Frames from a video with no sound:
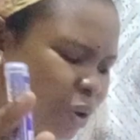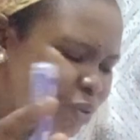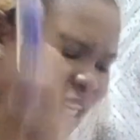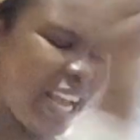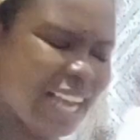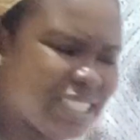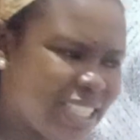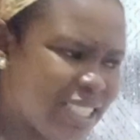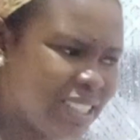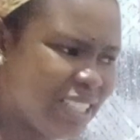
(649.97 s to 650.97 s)

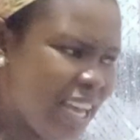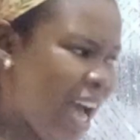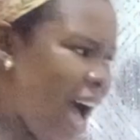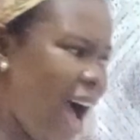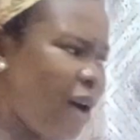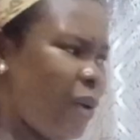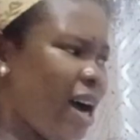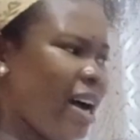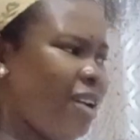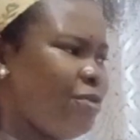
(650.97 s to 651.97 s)
regarding
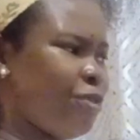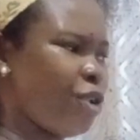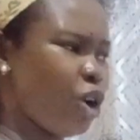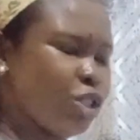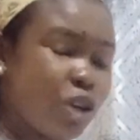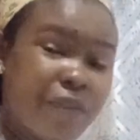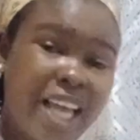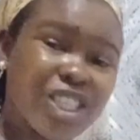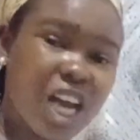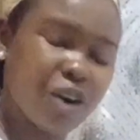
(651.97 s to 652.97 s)
our focus on
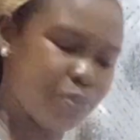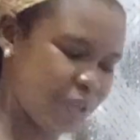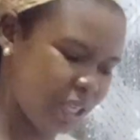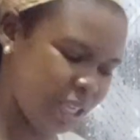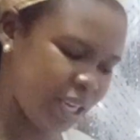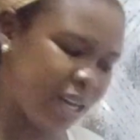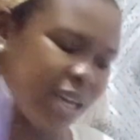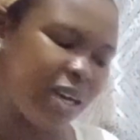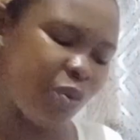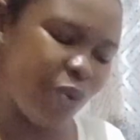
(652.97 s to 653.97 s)

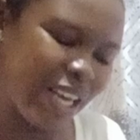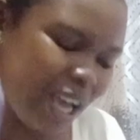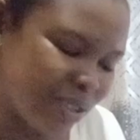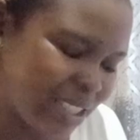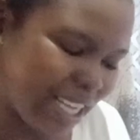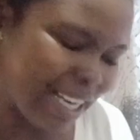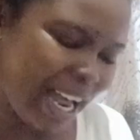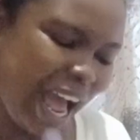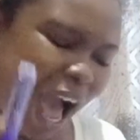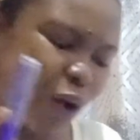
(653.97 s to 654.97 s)
HRP, we now say
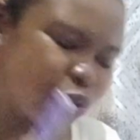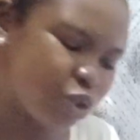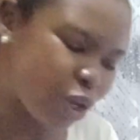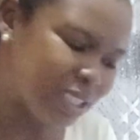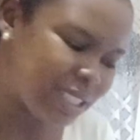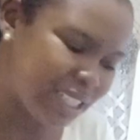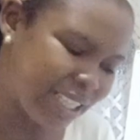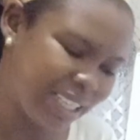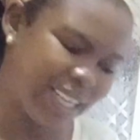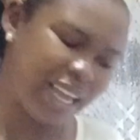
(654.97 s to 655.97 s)
that
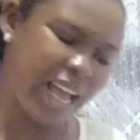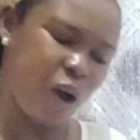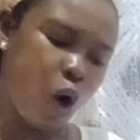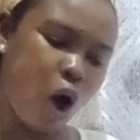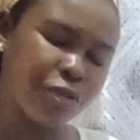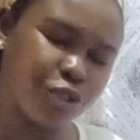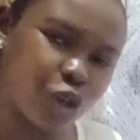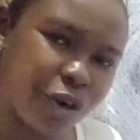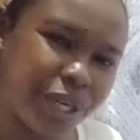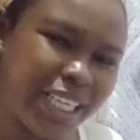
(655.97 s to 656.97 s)
outsourcing,
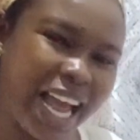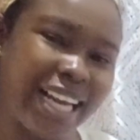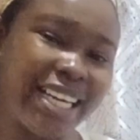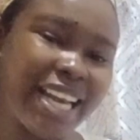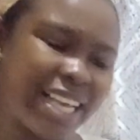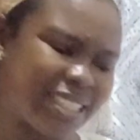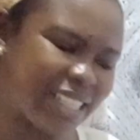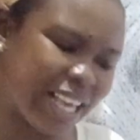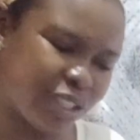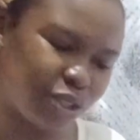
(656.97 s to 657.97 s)
offshoring, they are
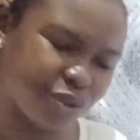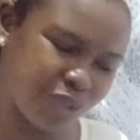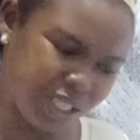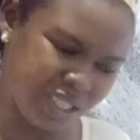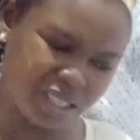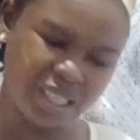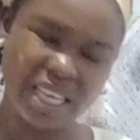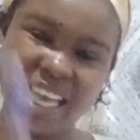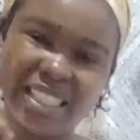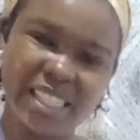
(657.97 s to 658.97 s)
necessary
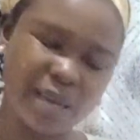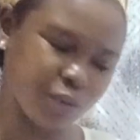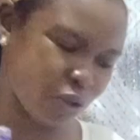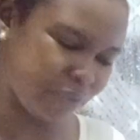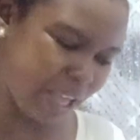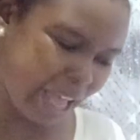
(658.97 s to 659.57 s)
in terms of